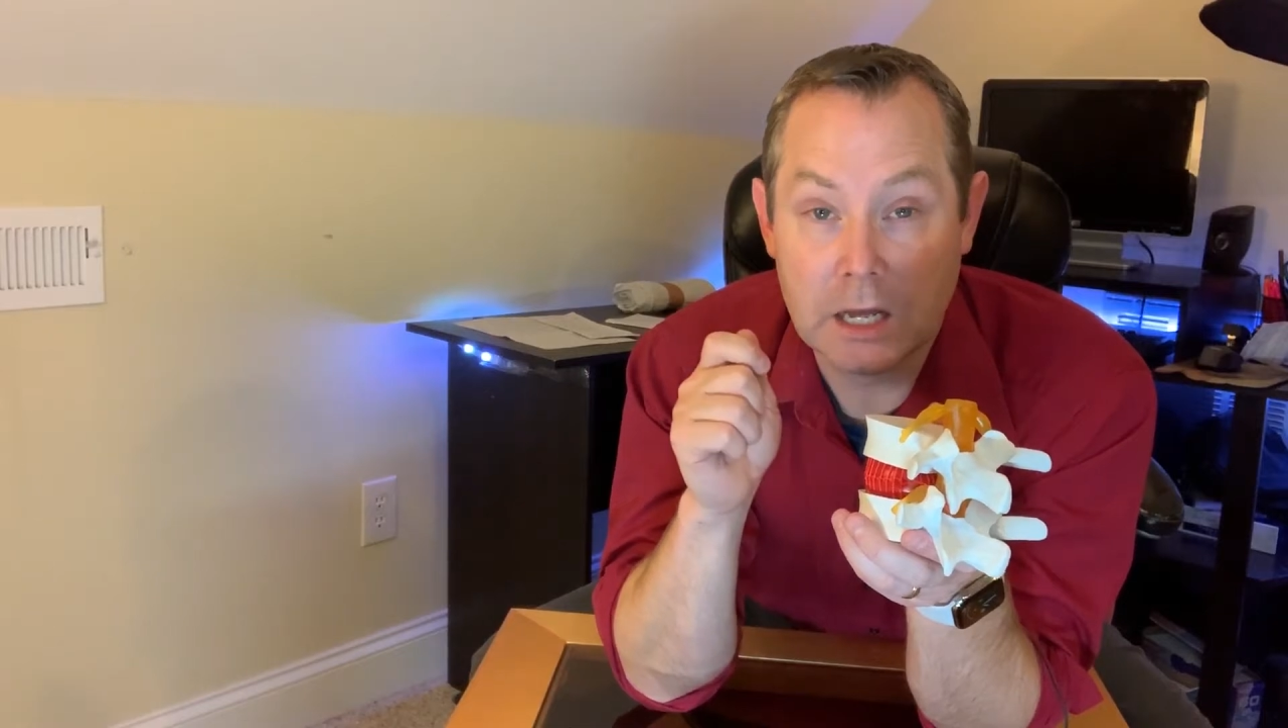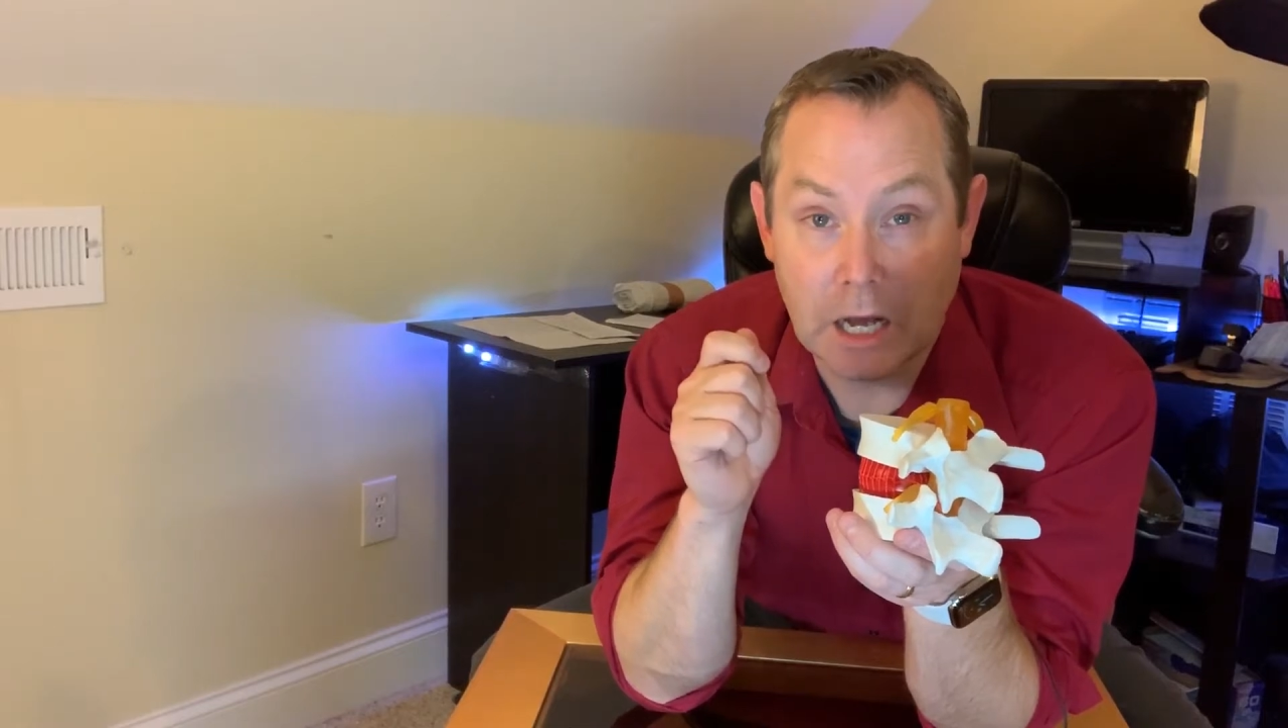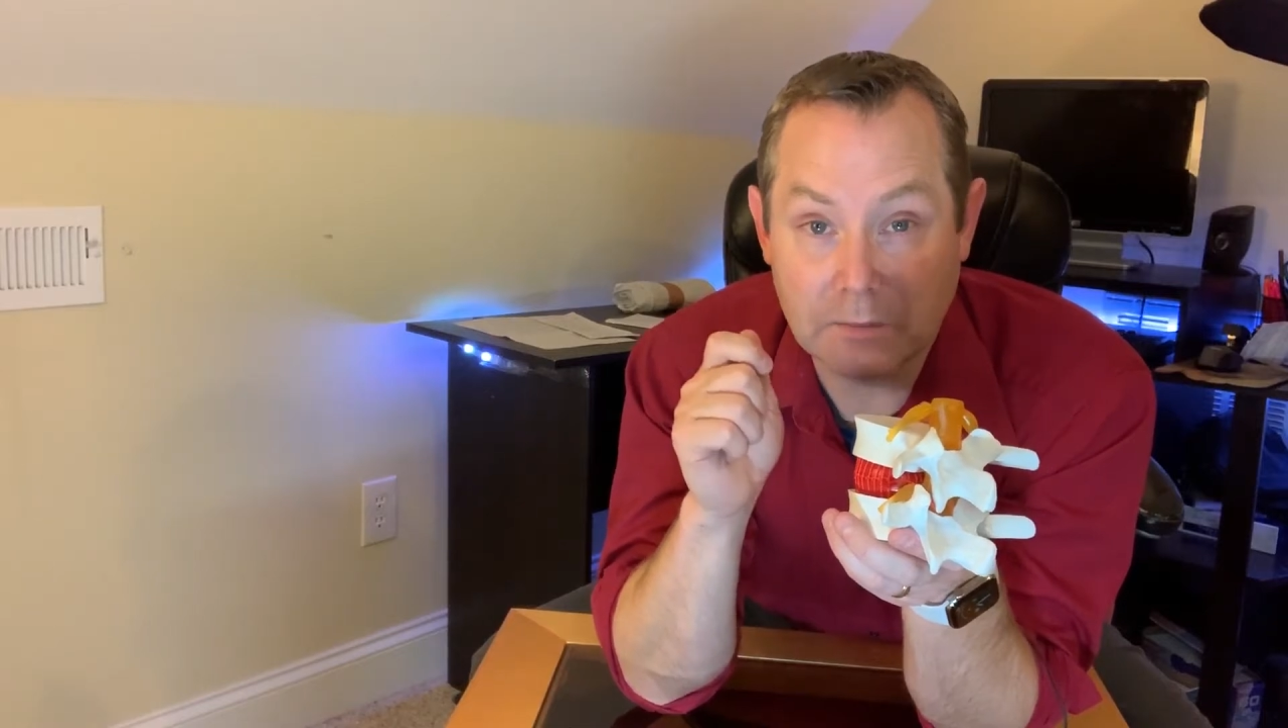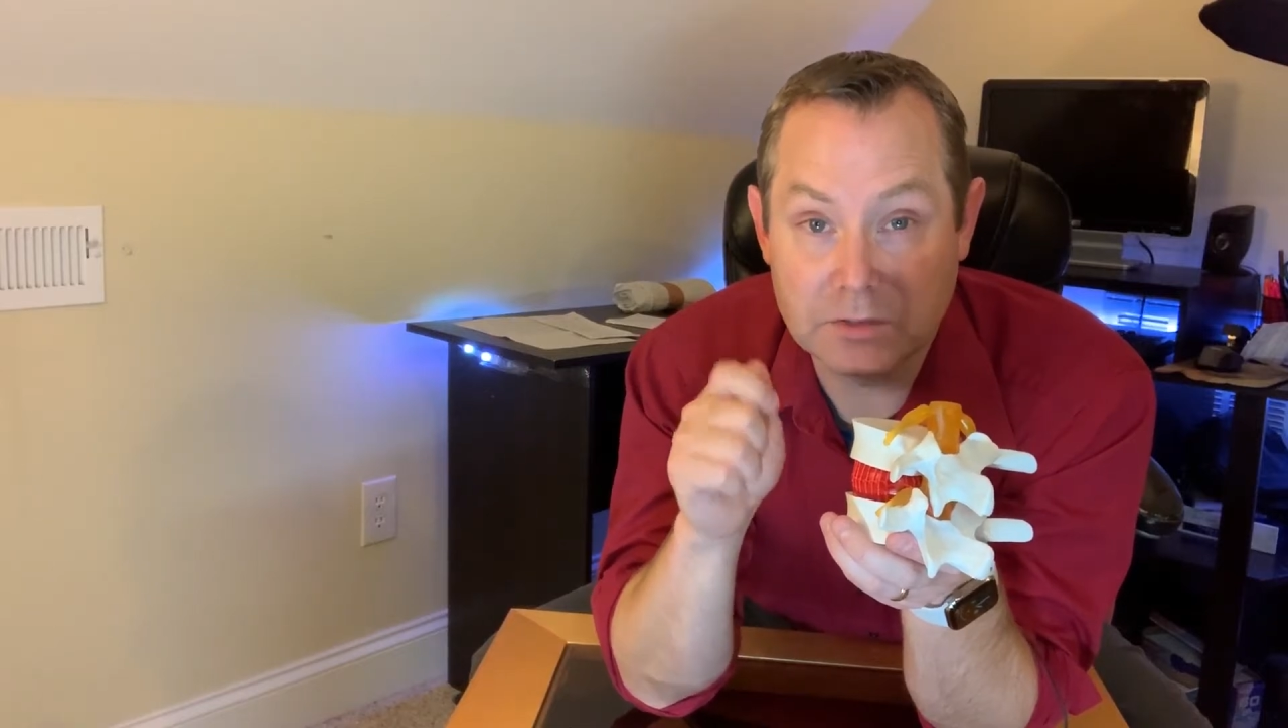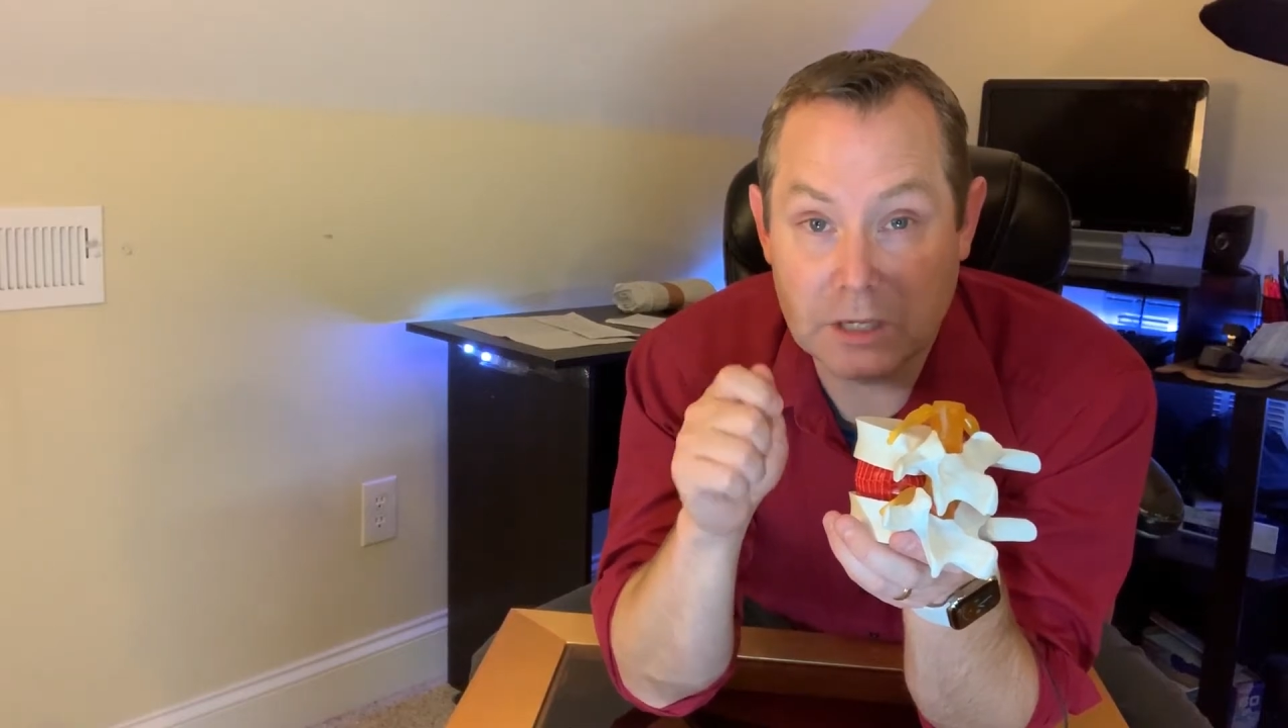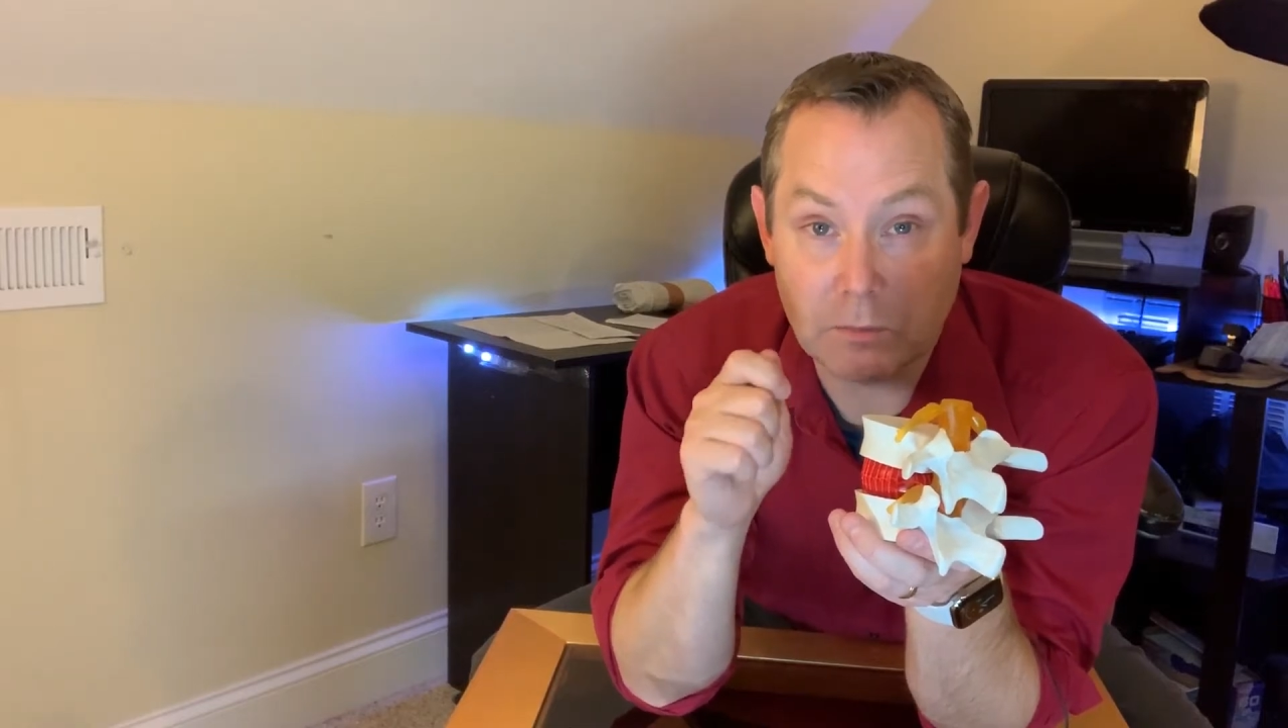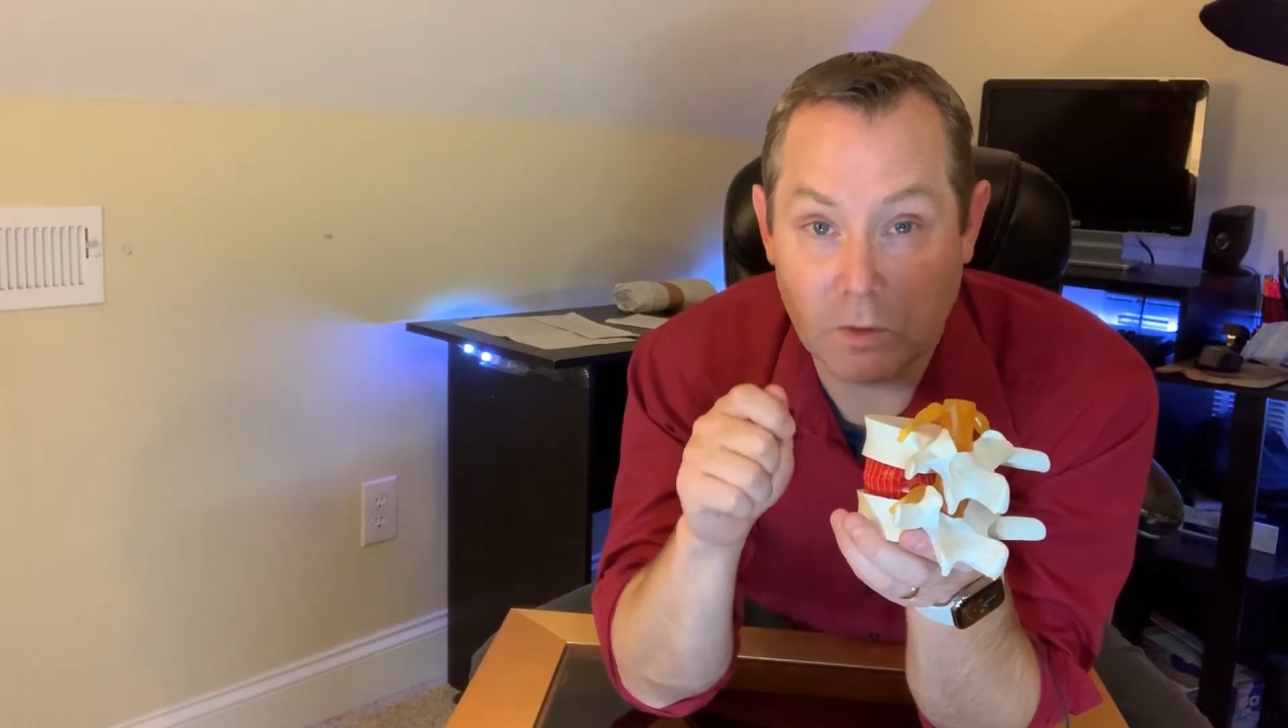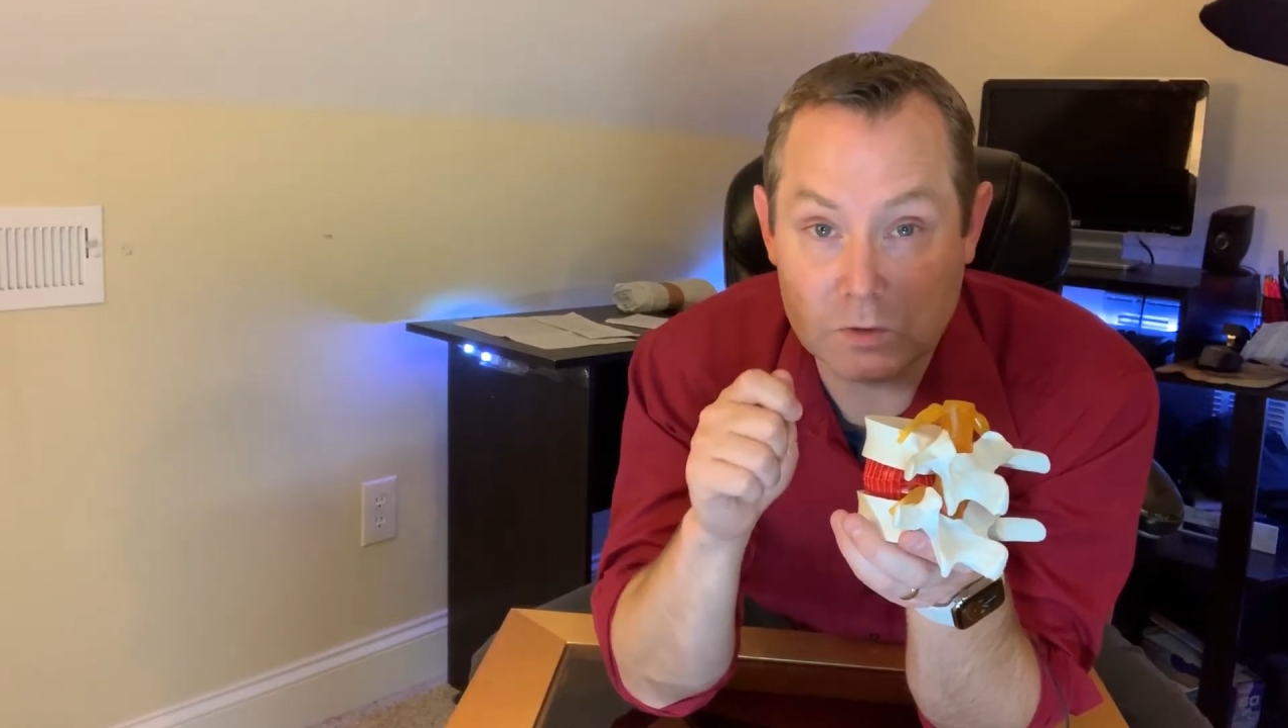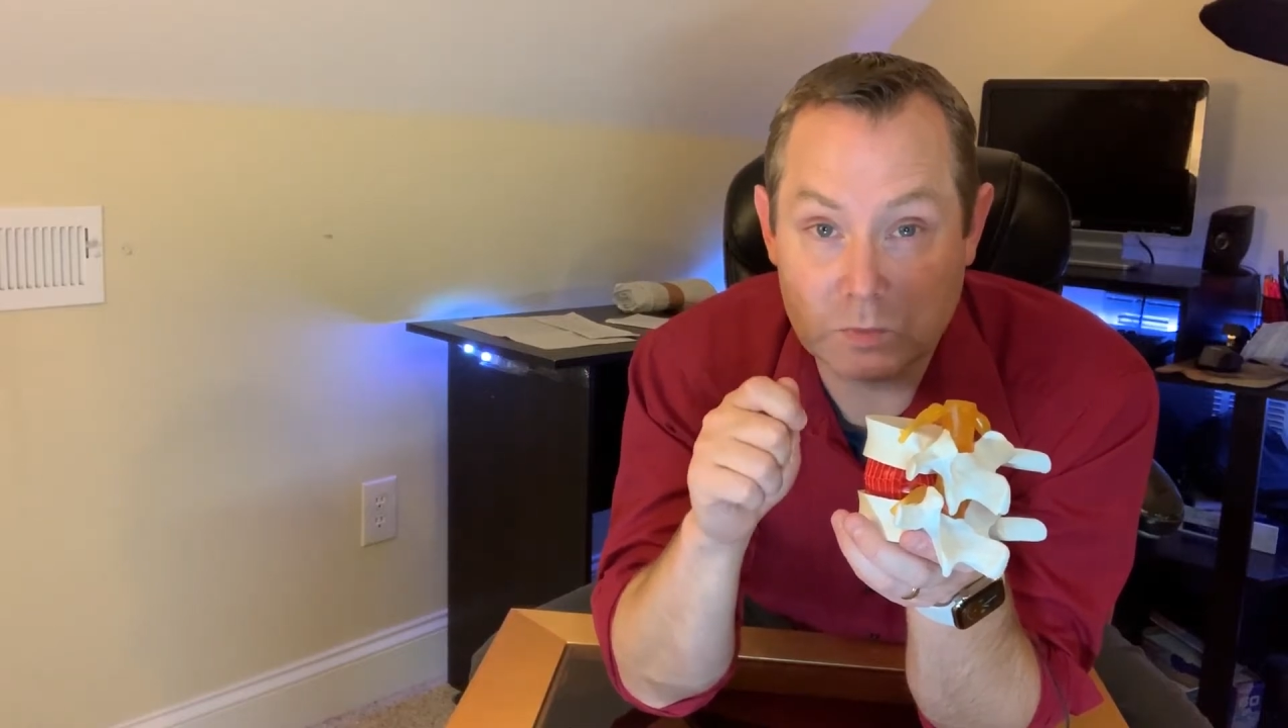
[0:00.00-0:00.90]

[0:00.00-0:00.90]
of some of those